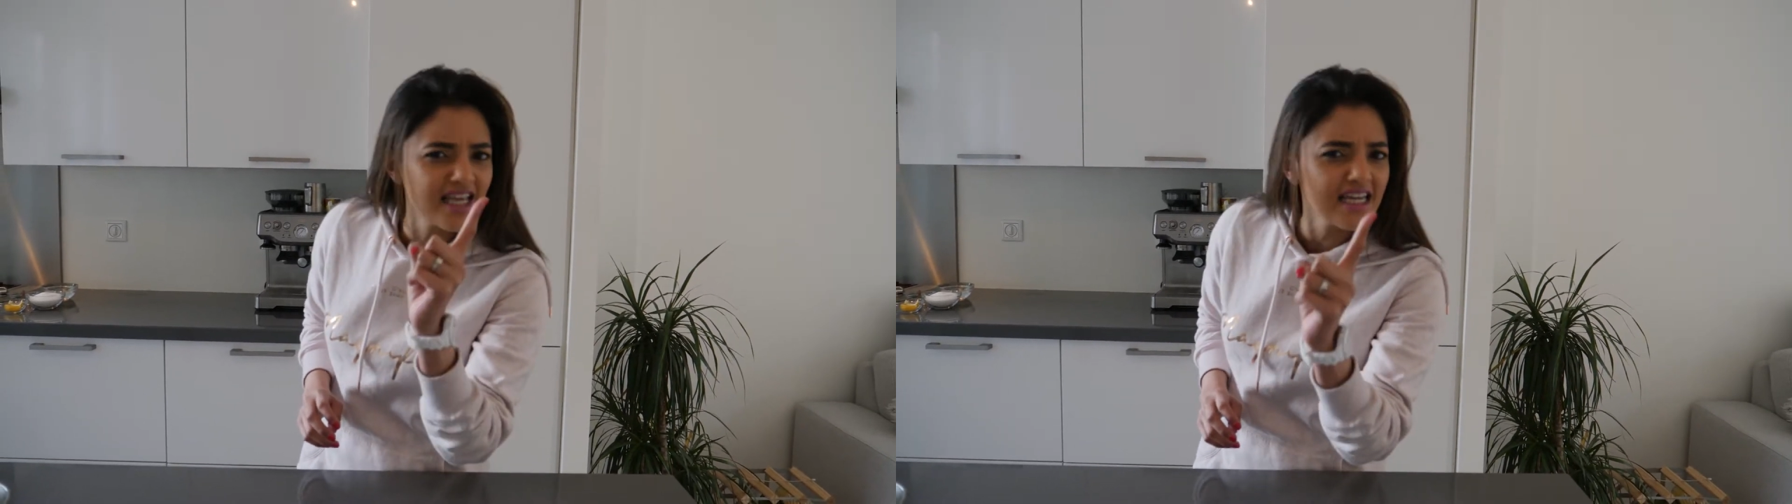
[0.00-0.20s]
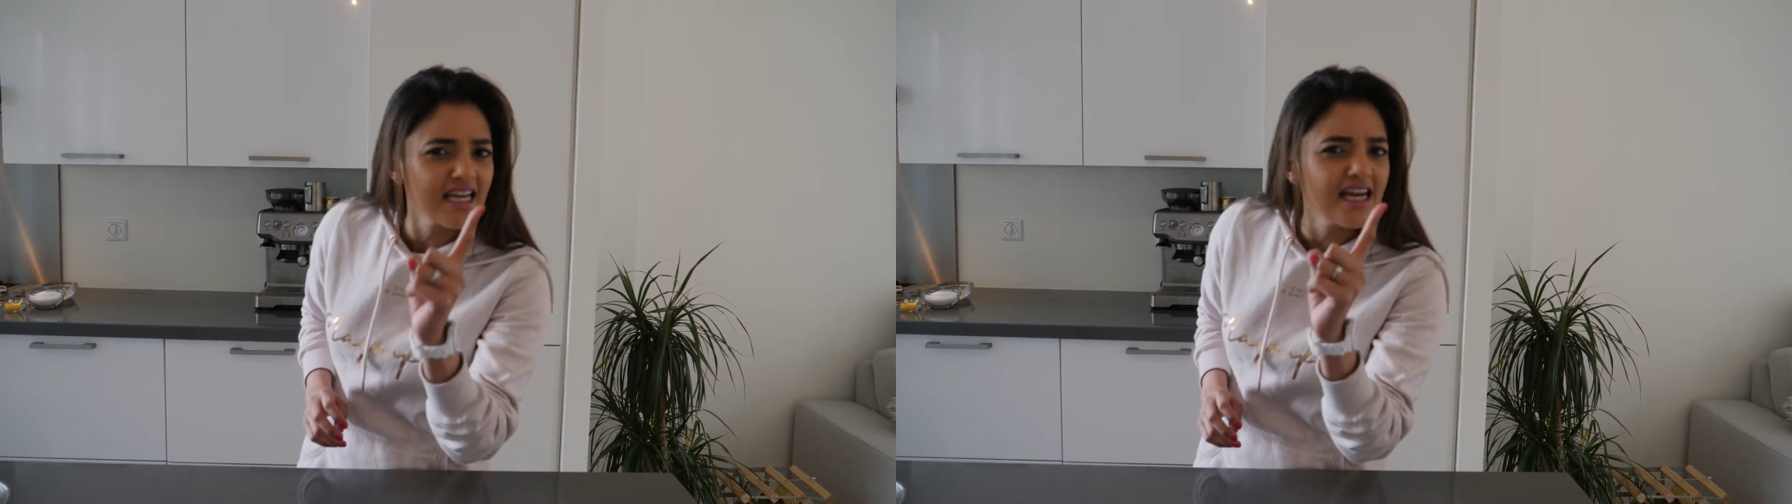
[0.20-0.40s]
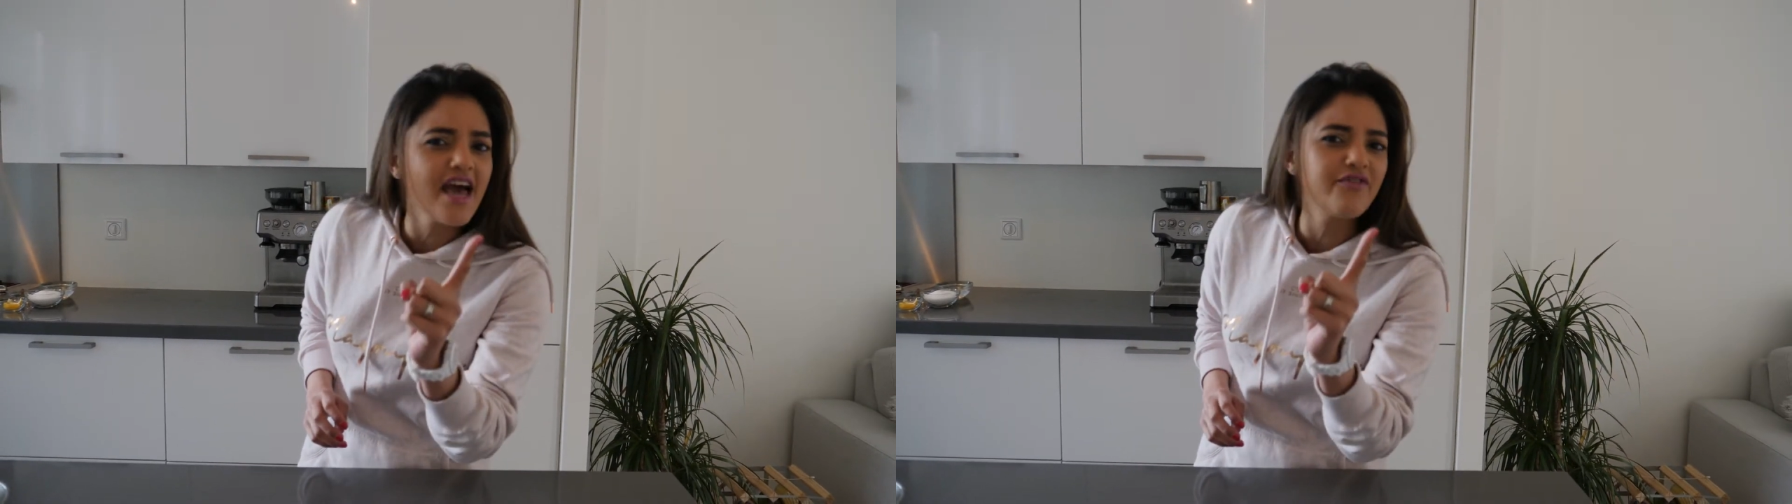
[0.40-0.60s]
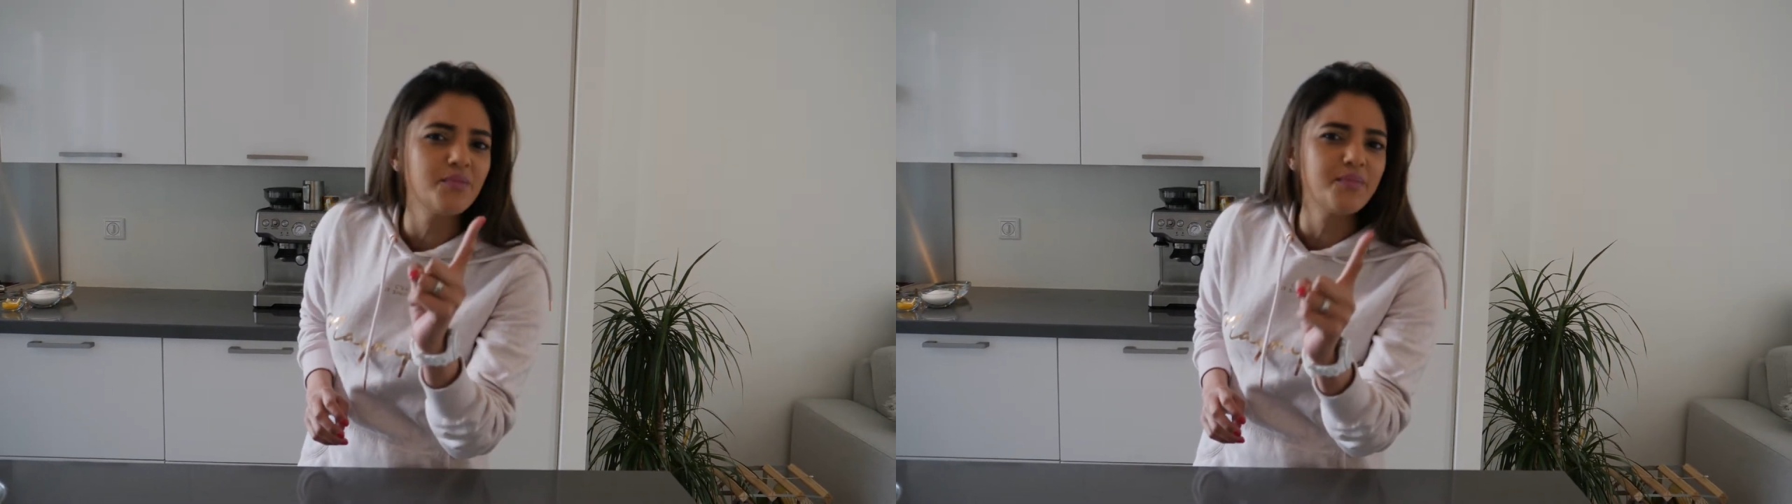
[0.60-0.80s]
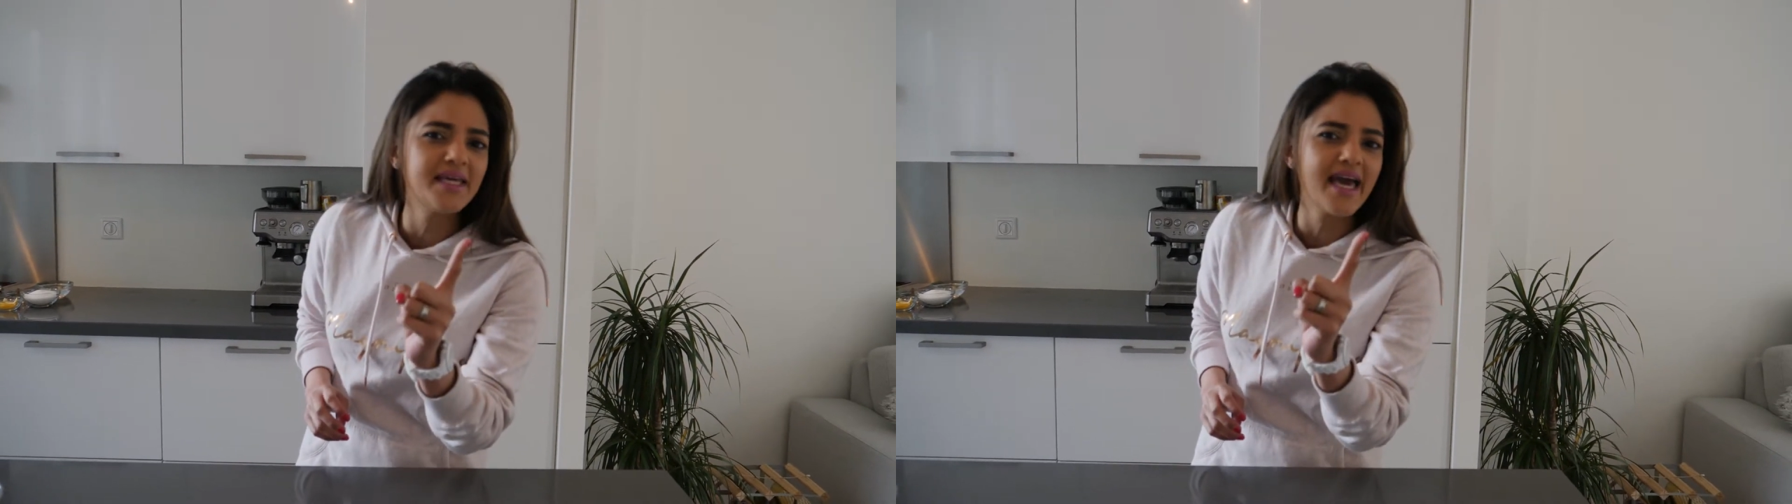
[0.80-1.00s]
than
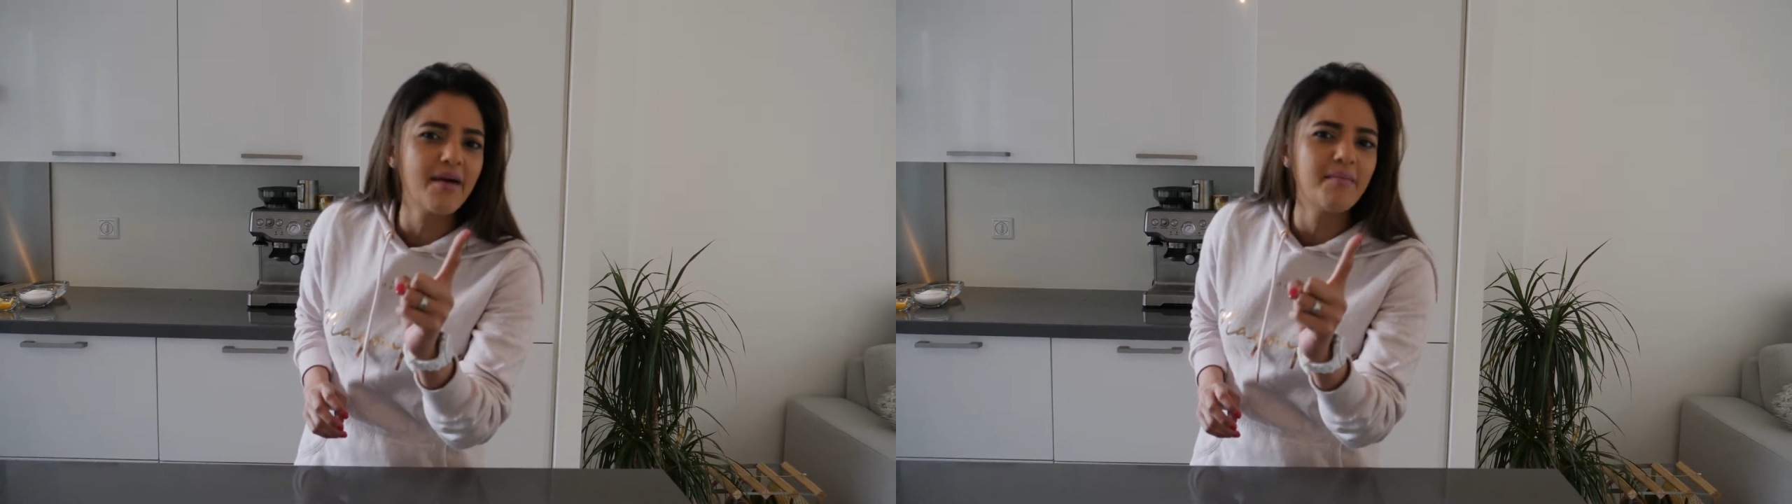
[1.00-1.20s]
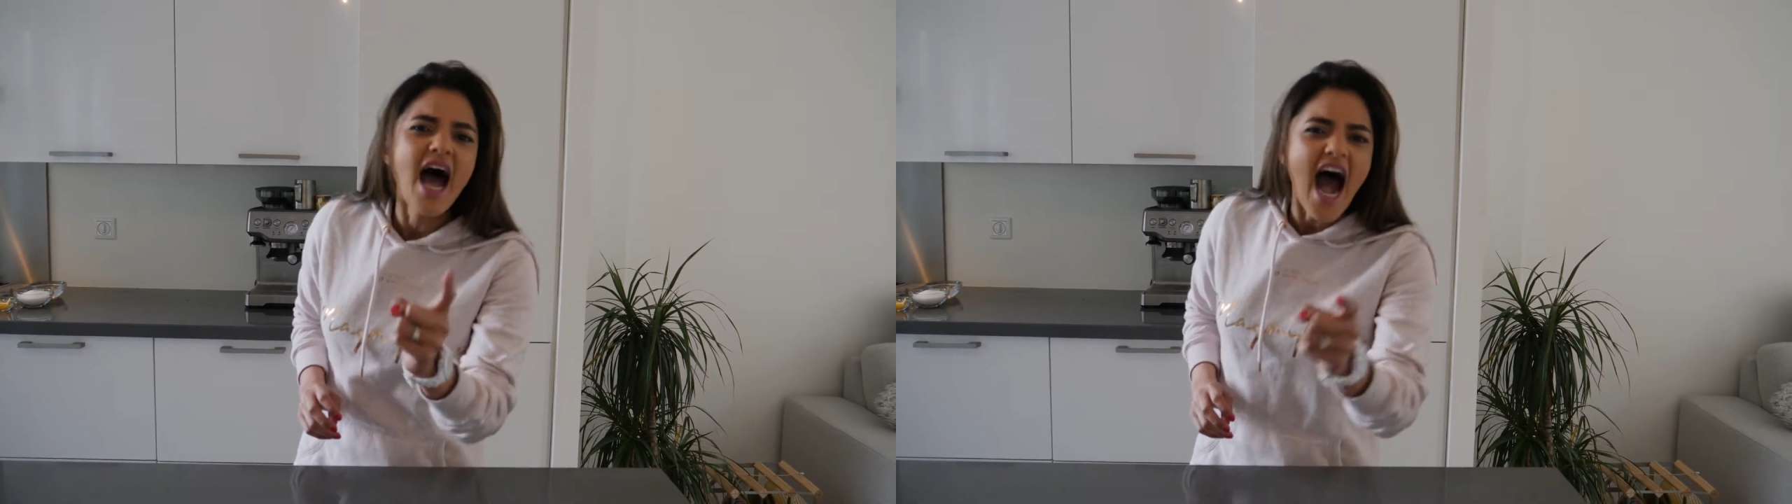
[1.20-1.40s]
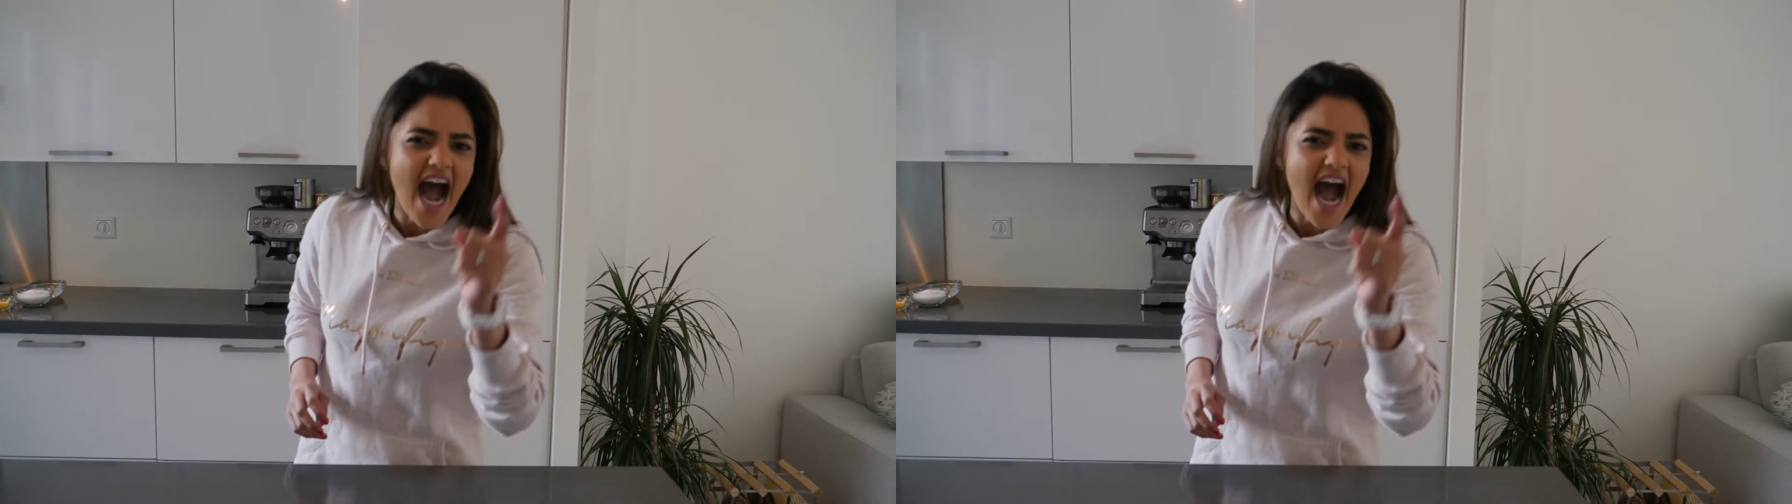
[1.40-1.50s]
11 p.m,